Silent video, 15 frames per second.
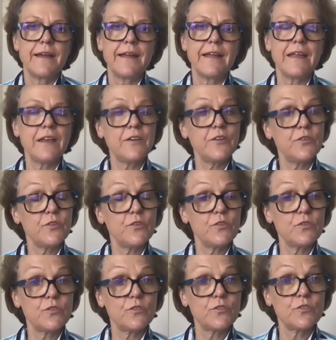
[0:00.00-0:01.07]
In
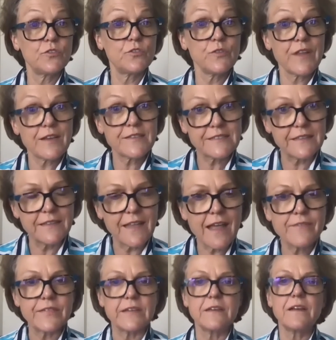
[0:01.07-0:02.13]

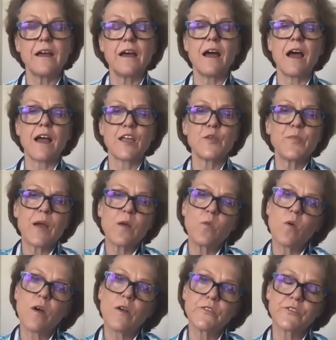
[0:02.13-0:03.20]
2011, Occupy
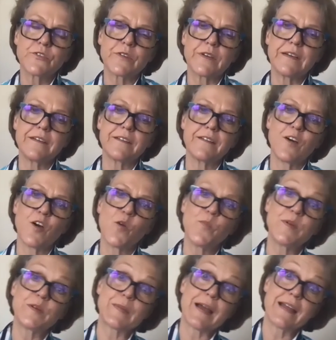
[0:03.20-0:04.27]
Wall Street
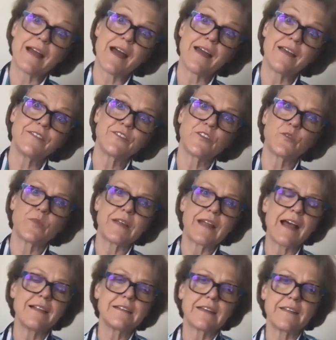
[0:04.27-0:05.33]
opened my eyes to the
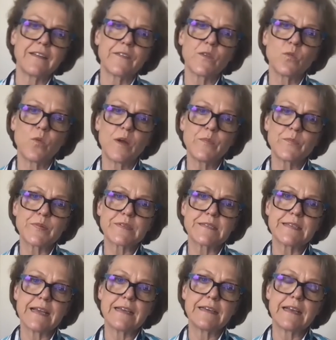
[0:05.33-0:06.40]
reality that the
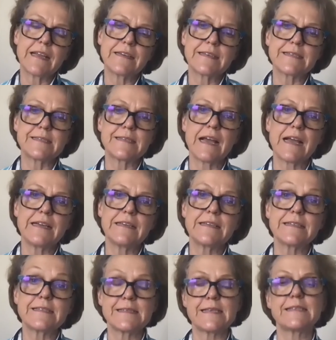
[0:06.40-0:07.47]
1% had
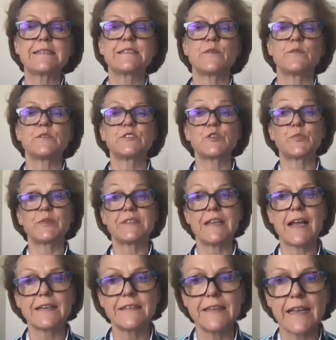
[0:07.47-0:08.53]
designed systems to
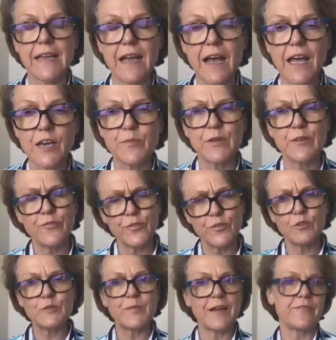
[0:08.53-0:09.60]
protect an economy
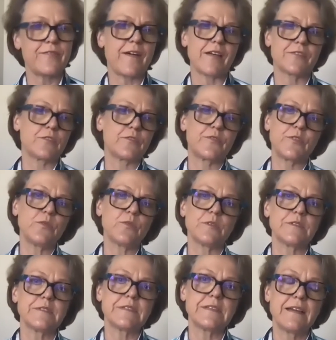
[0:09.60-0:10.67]
fueled by fossil
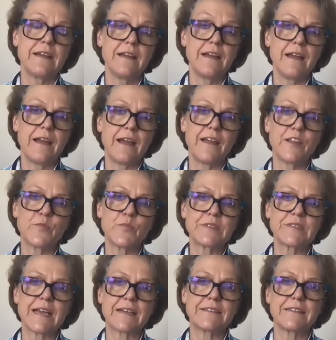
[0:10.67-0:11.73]
fuels and that
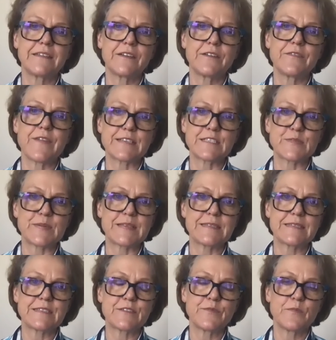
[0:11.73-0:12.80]
protected their
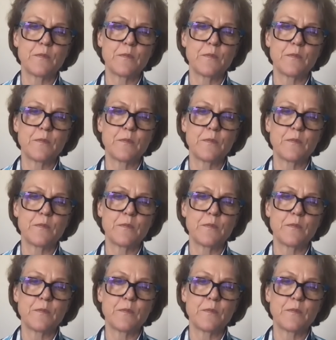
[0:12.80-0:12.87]
investments.